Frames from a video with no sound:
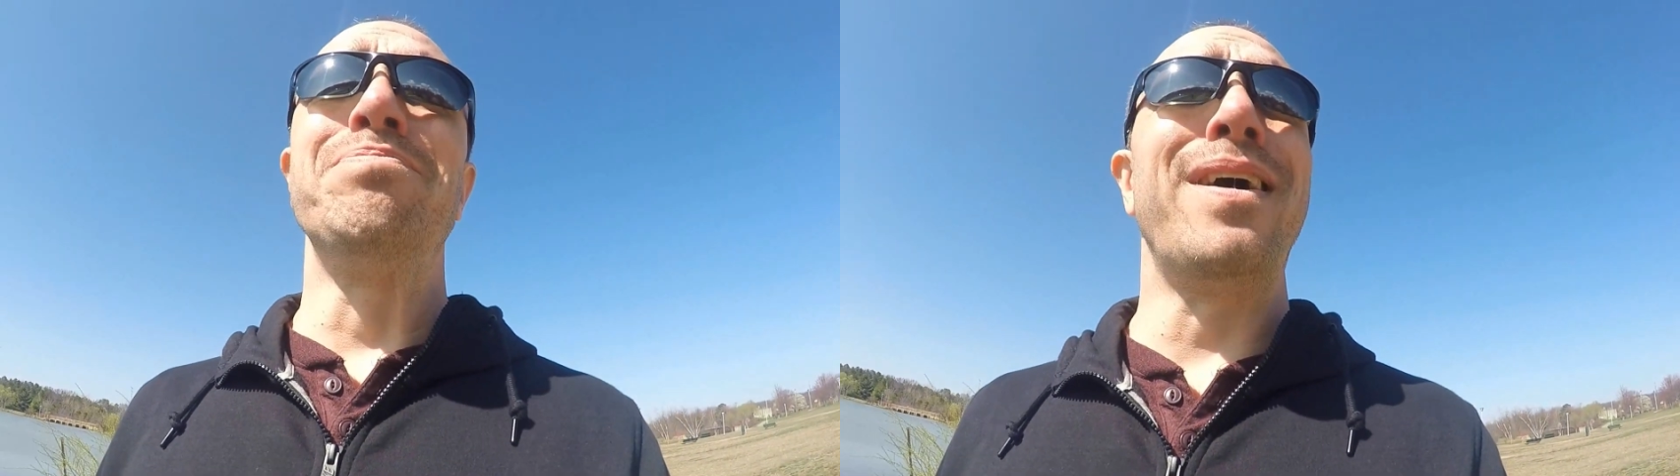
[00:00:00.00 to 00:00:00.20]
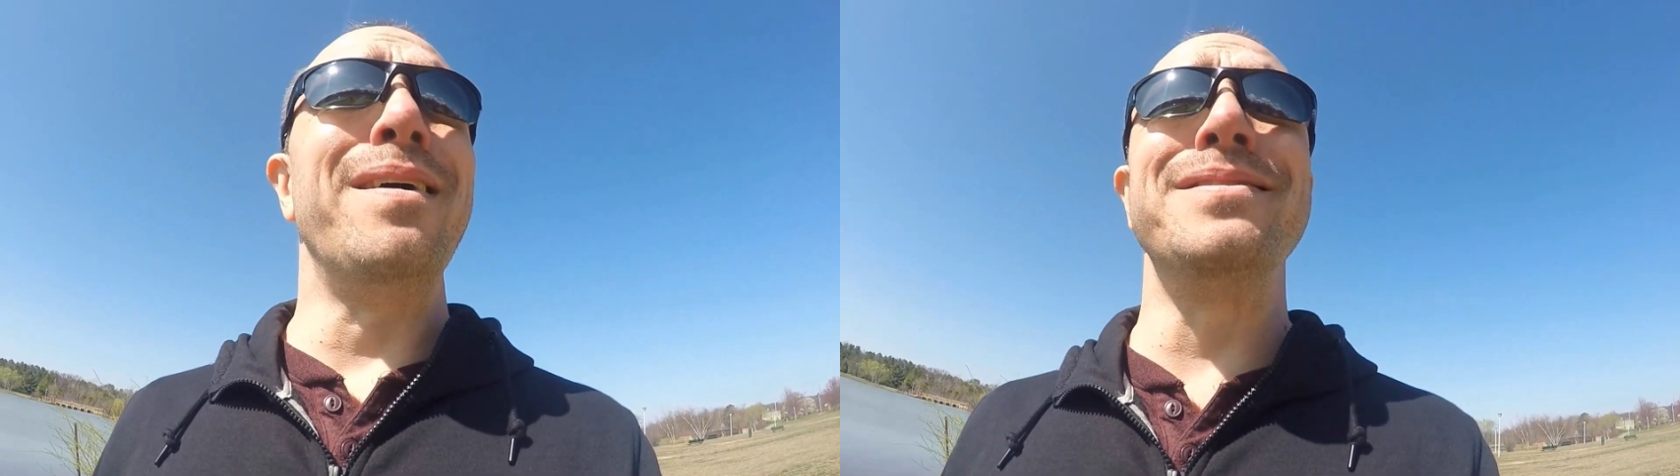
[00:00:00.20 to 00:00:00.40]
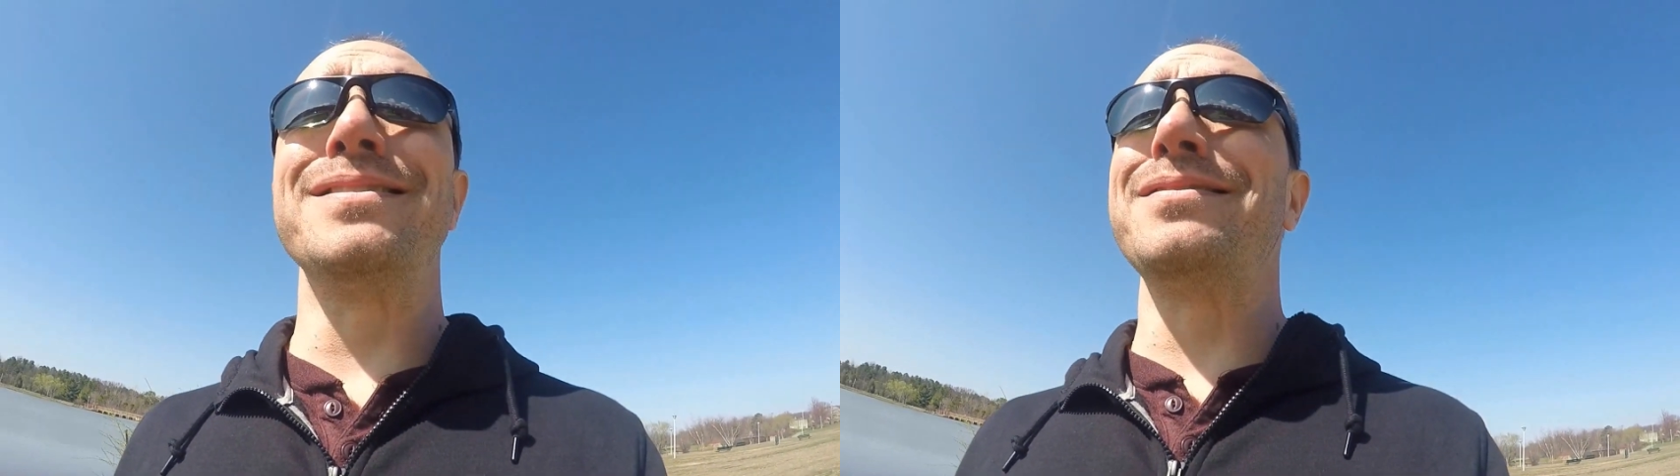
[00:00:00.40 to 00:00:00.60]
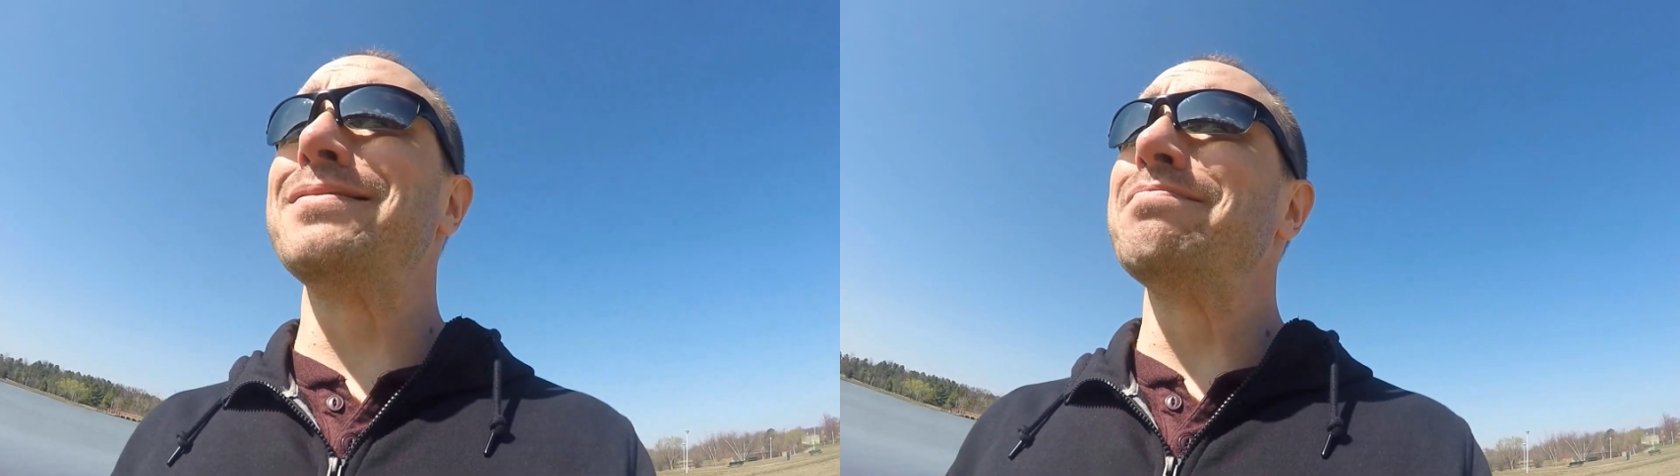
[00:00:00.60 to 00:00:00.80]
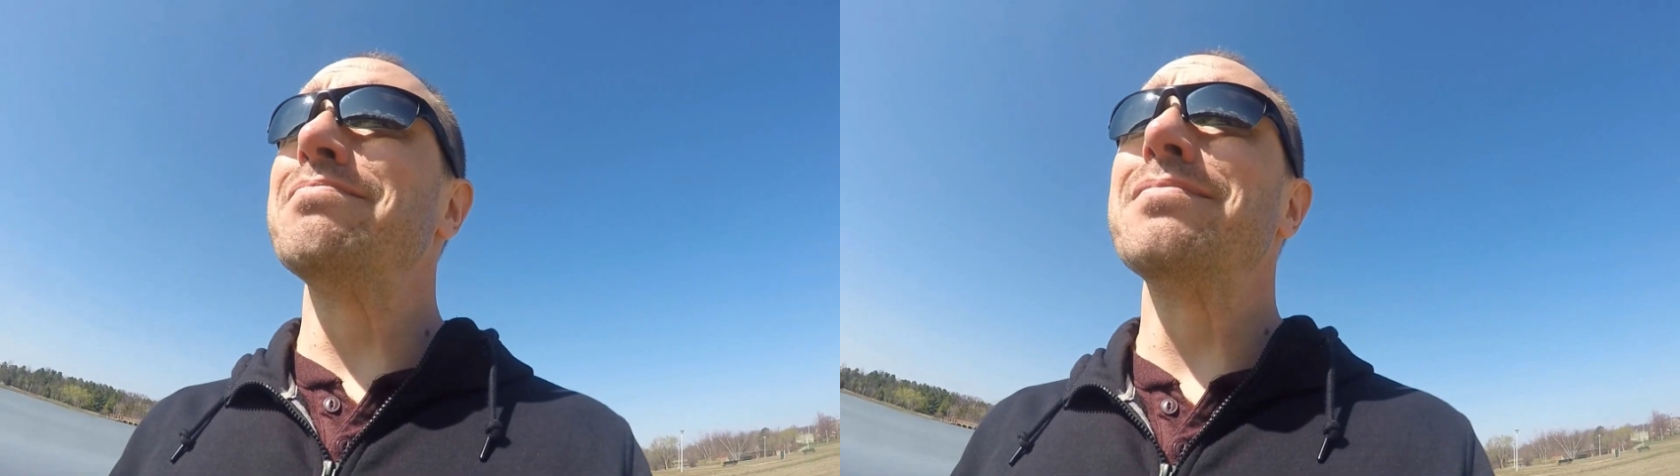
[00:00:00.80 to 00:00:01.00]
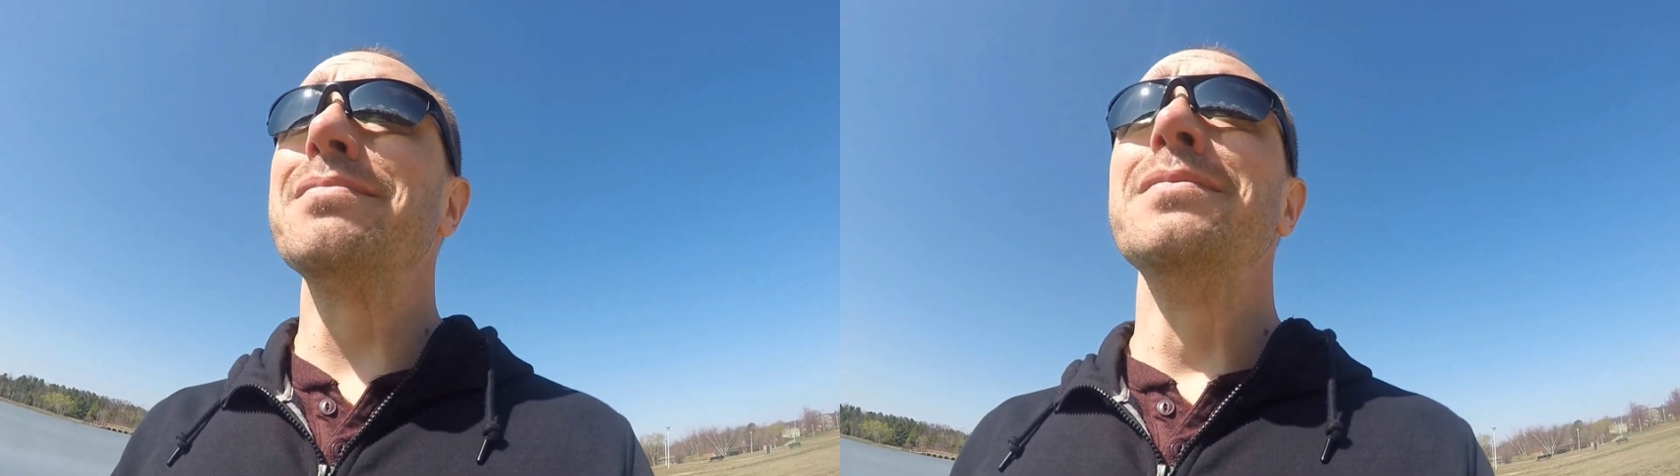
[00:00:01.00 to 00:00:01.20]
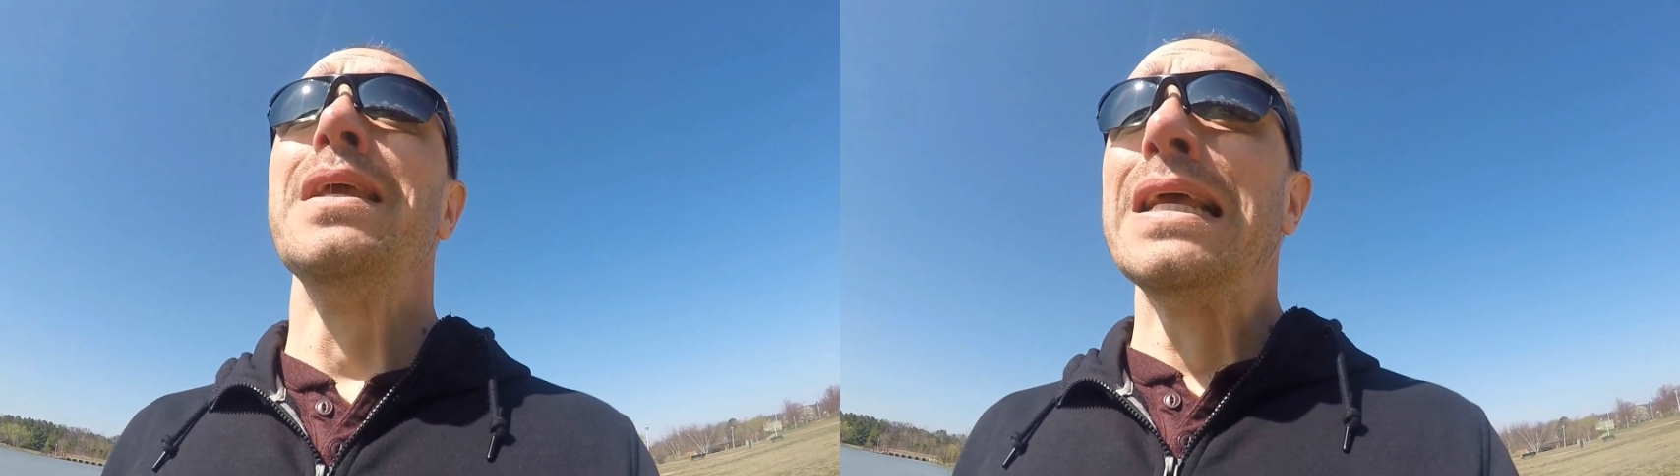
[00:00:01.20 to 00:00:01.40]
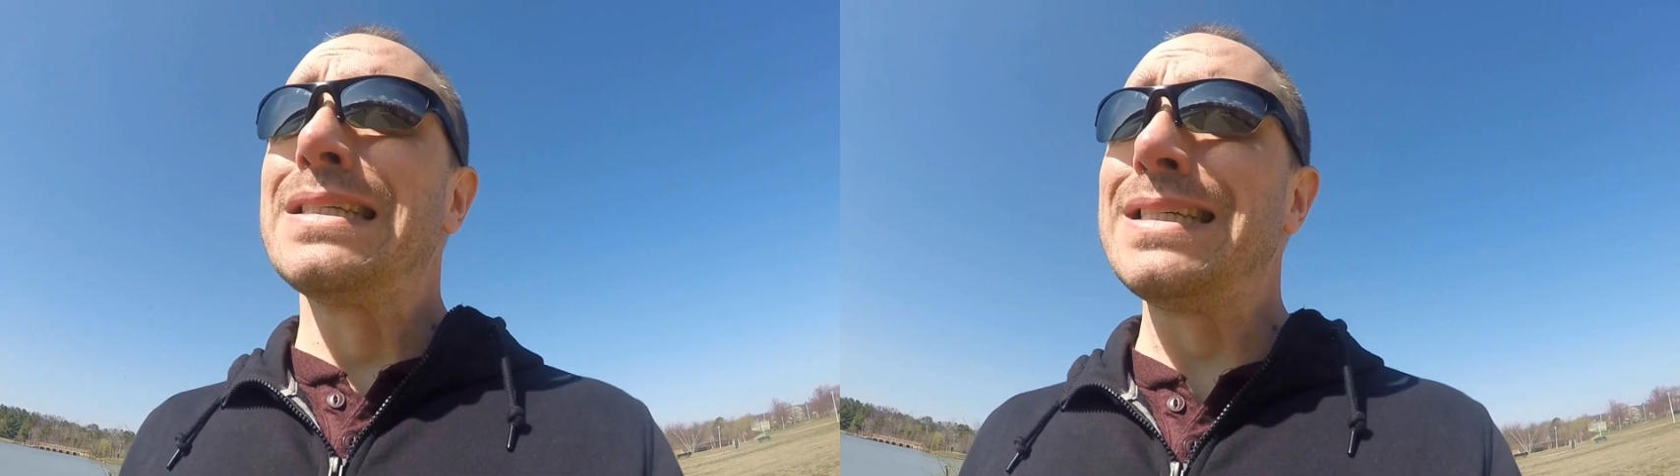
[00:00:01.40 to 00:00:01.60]
I promised her.
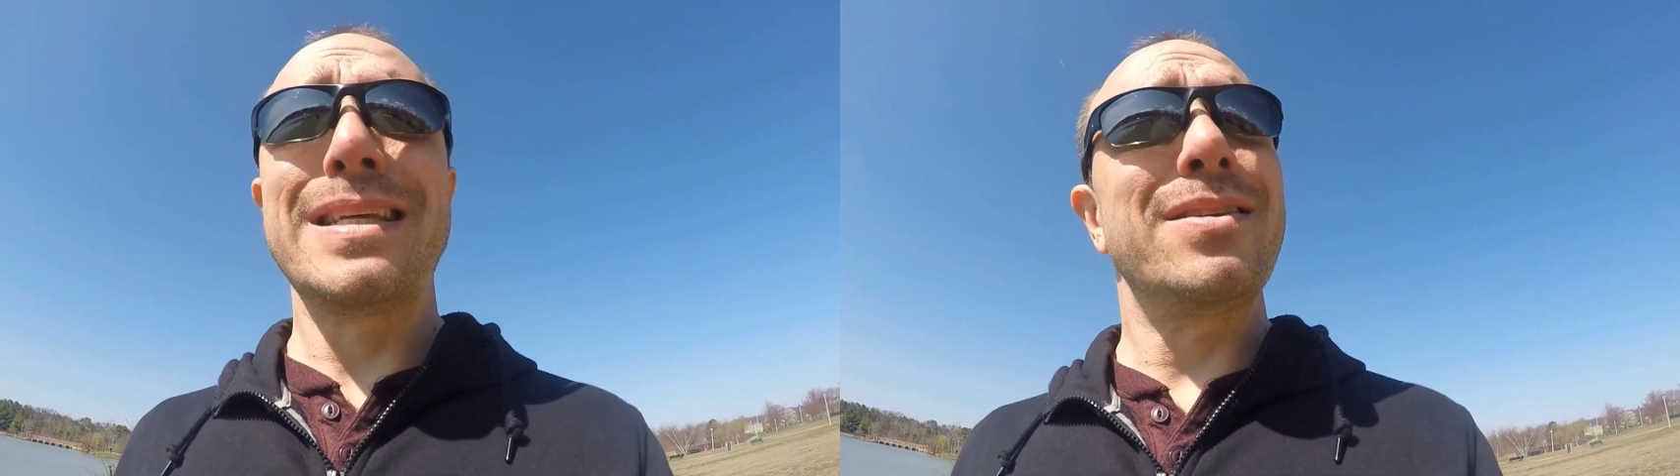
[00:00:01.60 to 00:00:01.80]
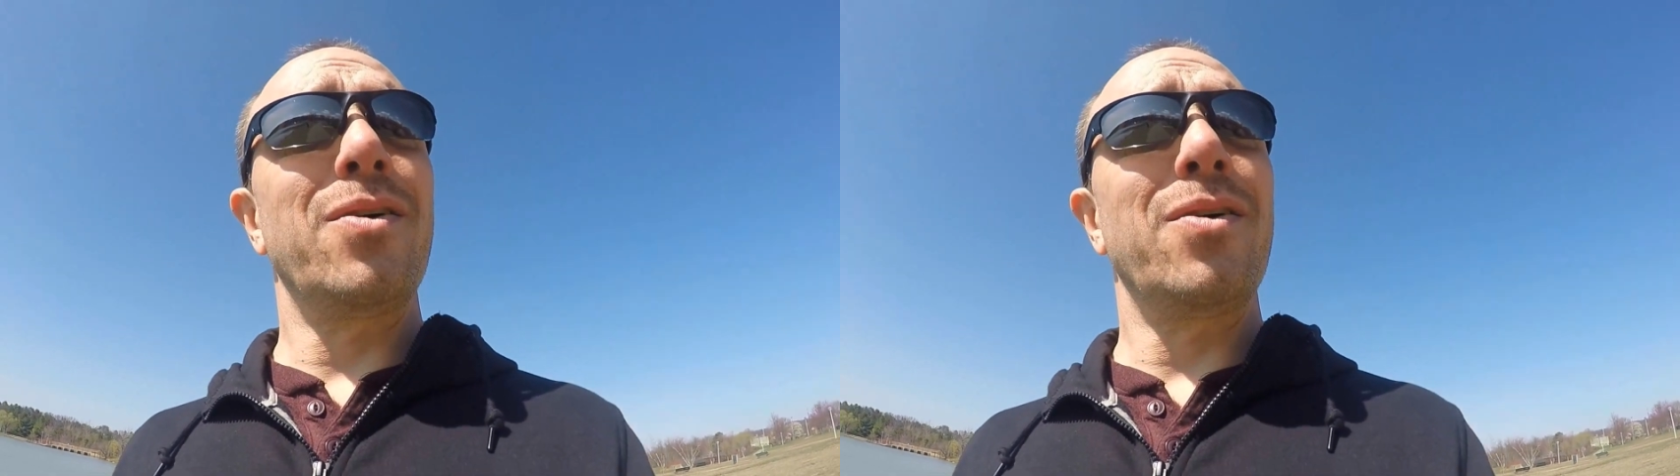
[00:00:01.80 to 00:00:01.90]
She said,